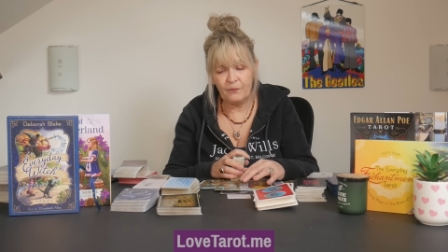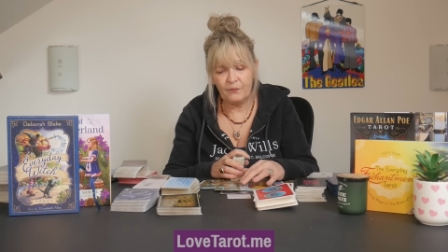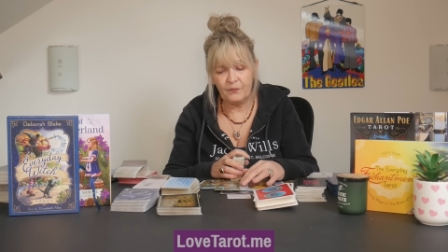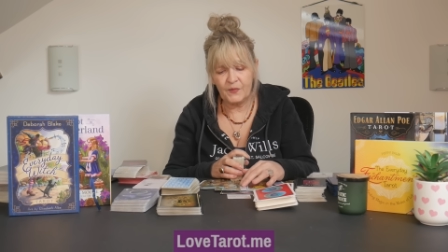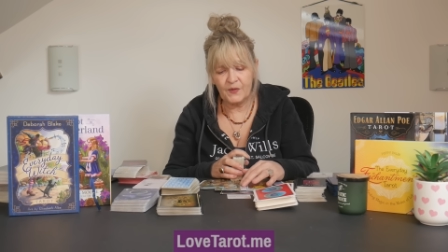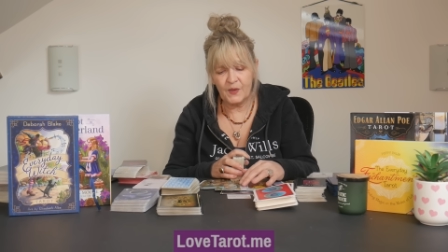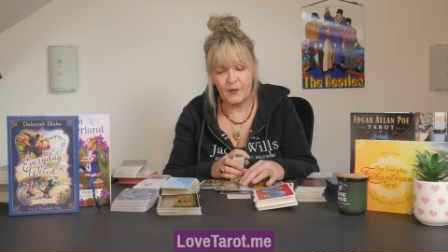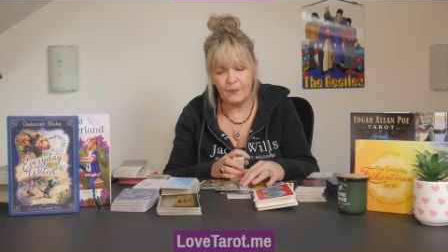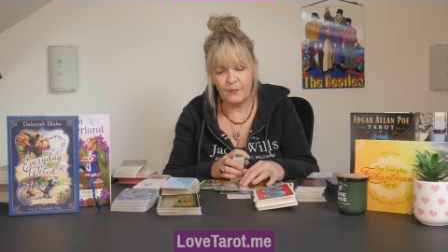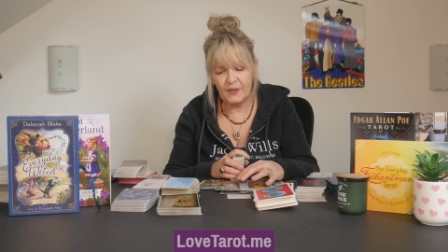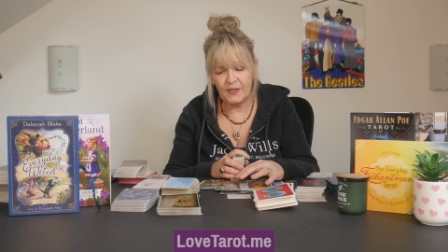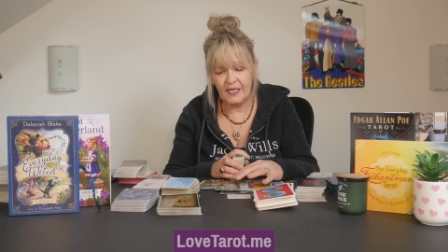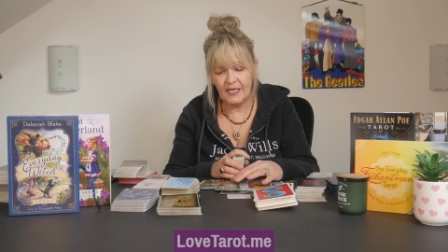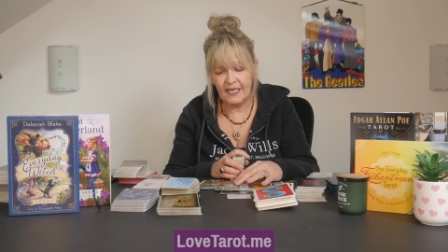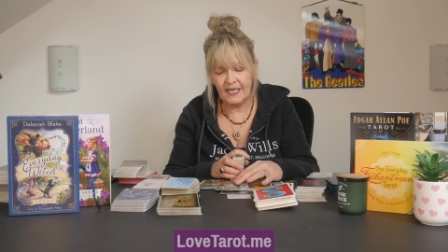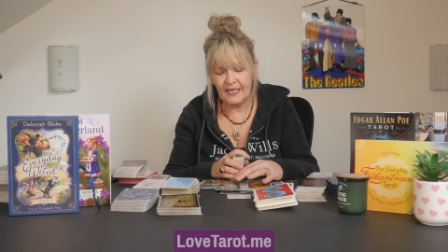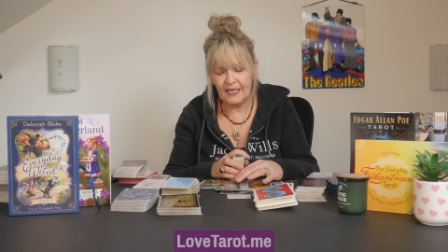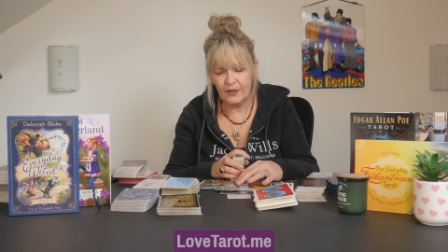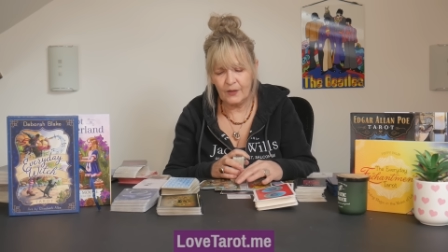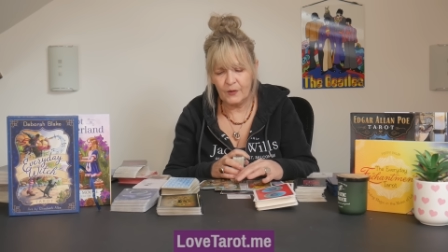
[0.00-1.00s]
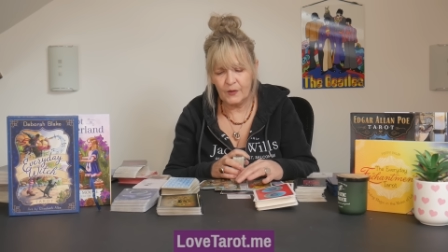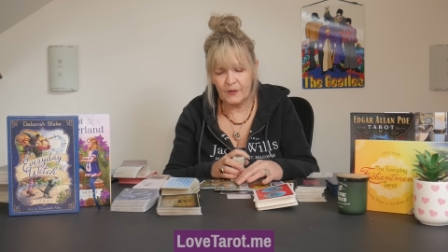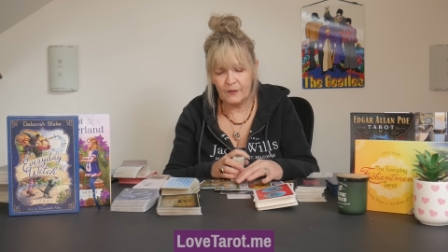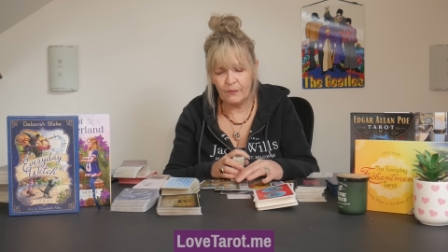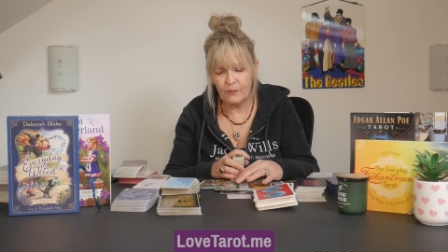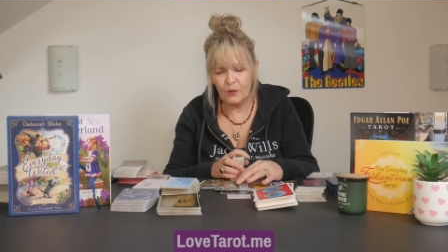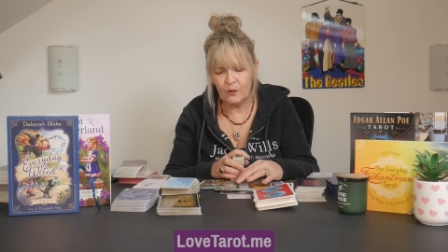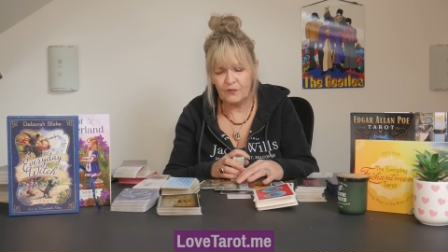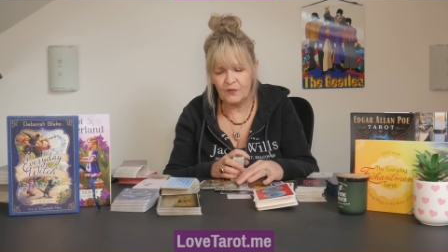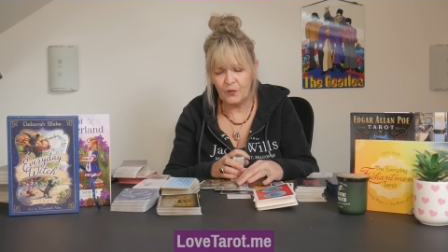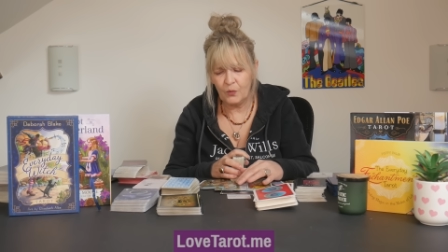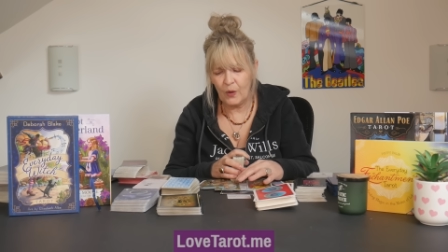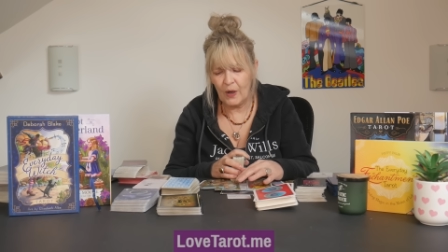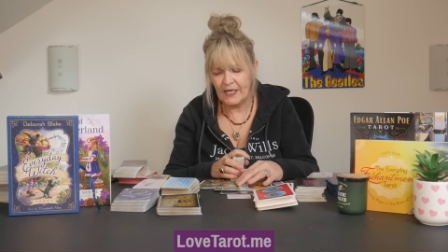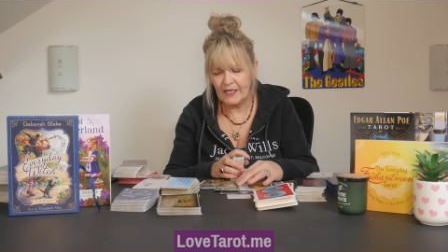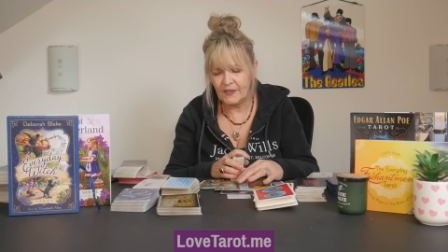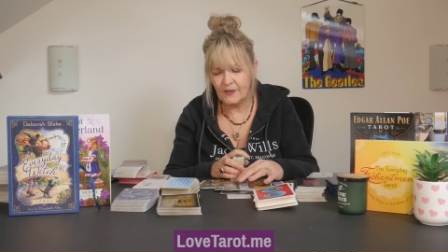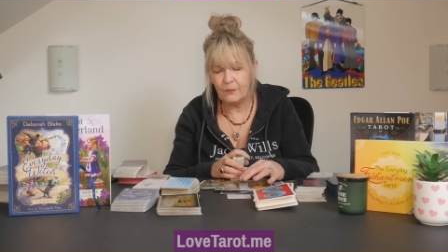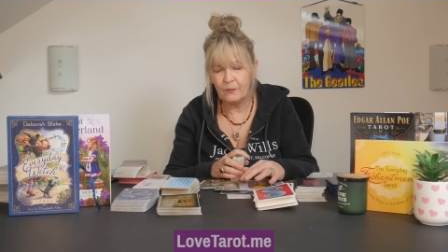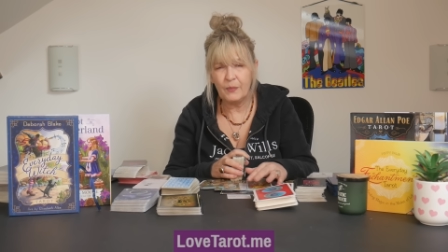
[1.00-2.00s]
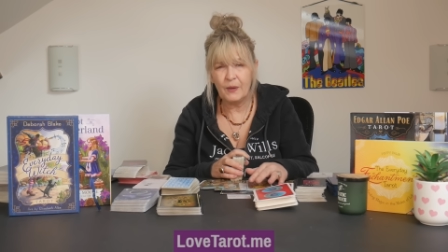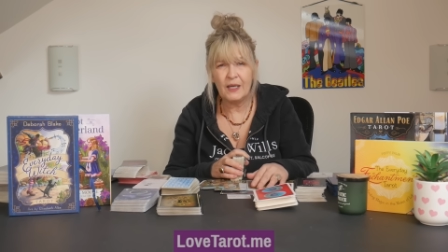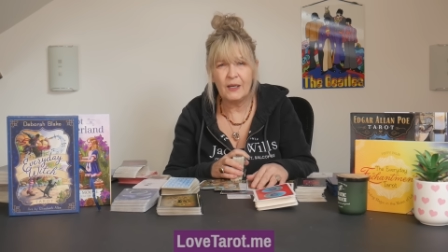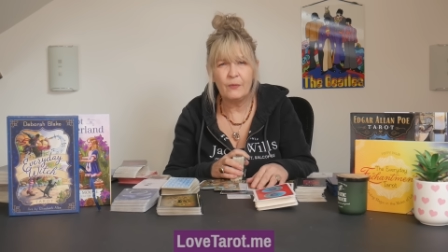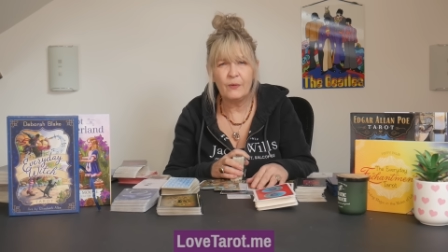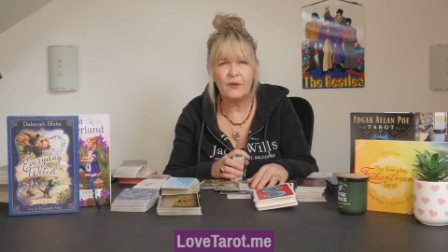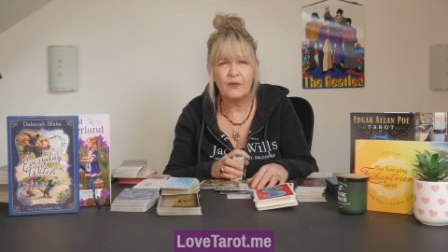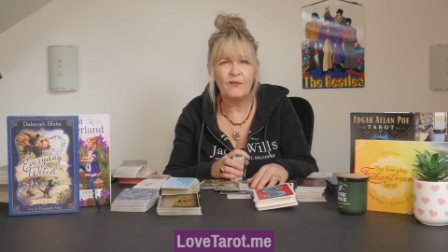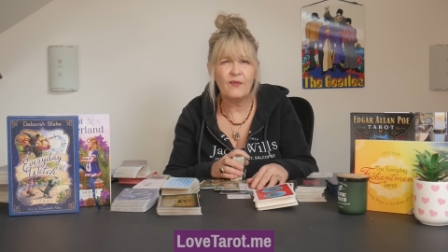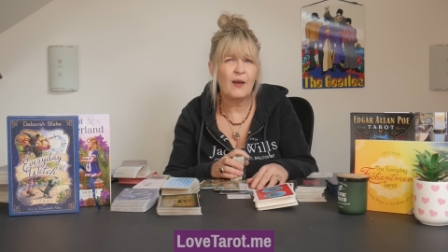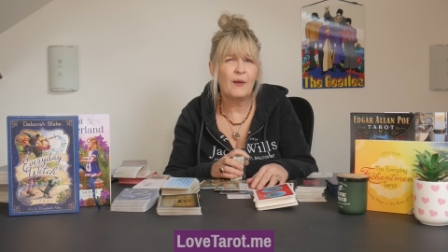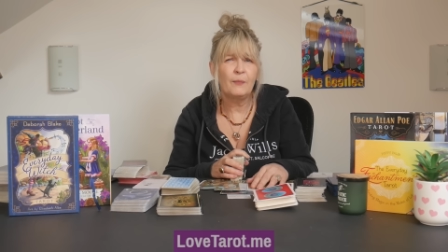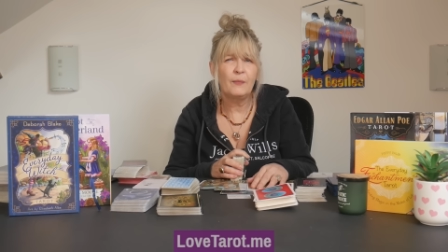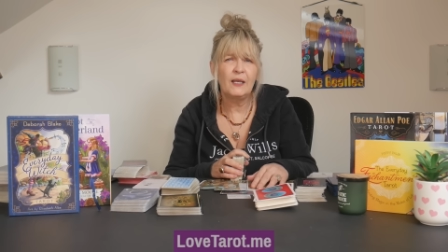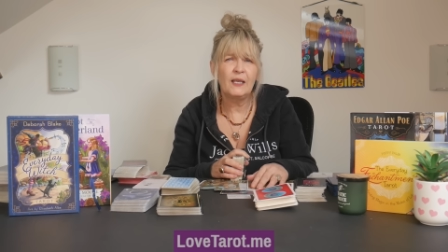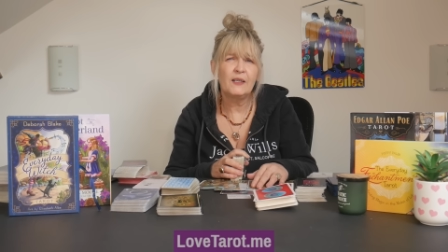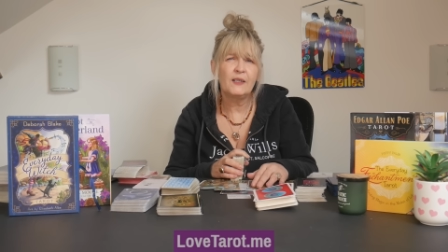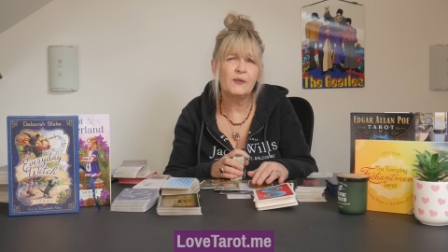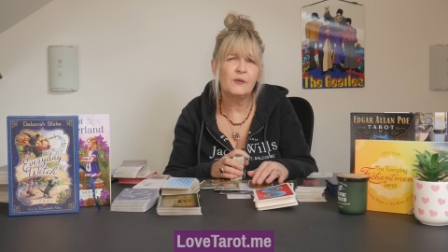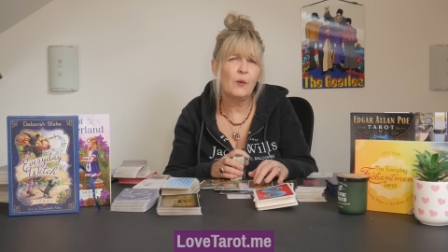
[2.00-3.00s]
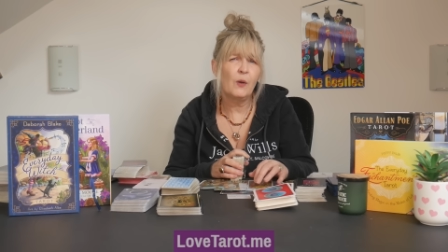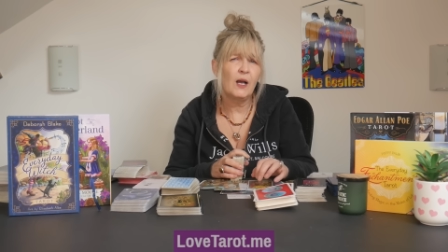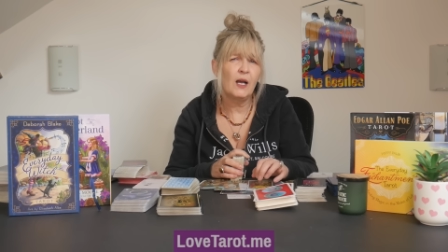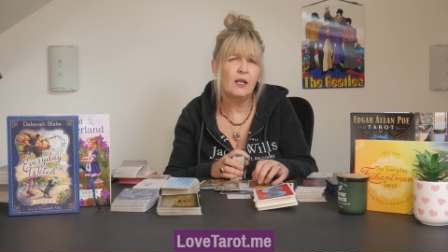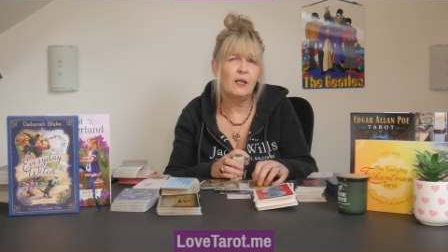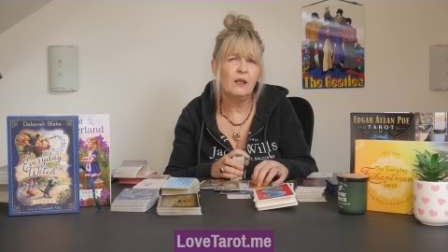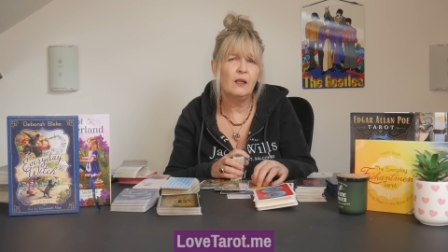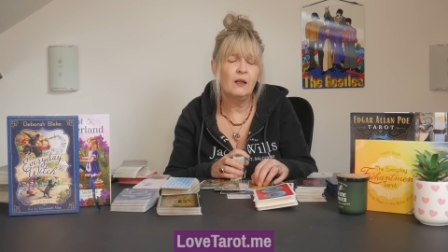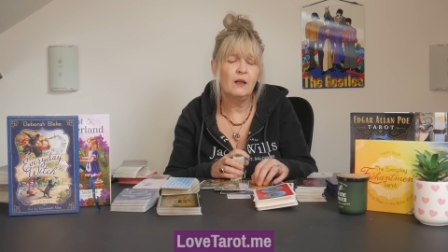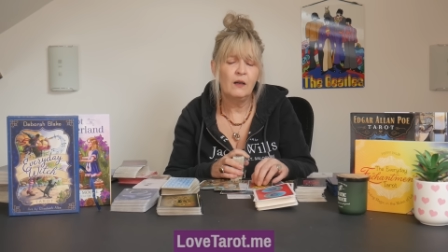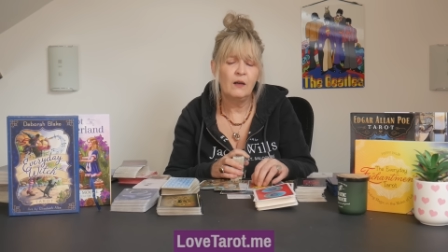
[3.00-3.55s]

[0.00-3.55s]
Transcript: somebody here who's moved away to be with family as well.